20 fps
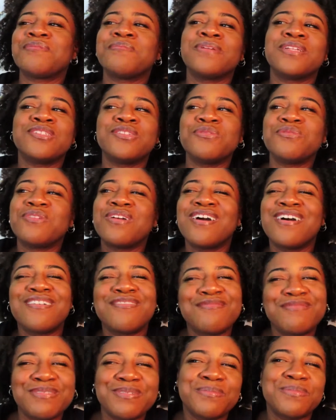bit too
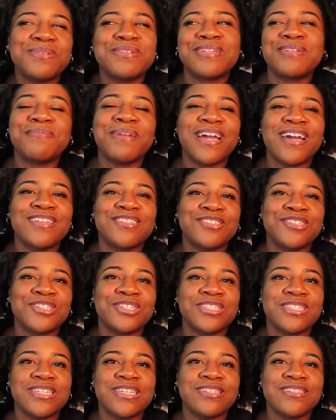comfortable in the passenger
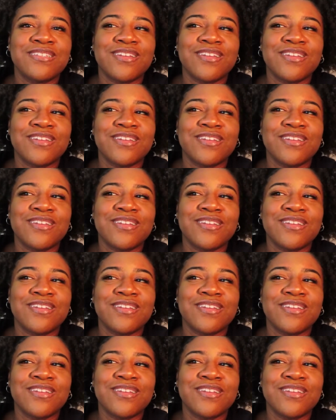seat.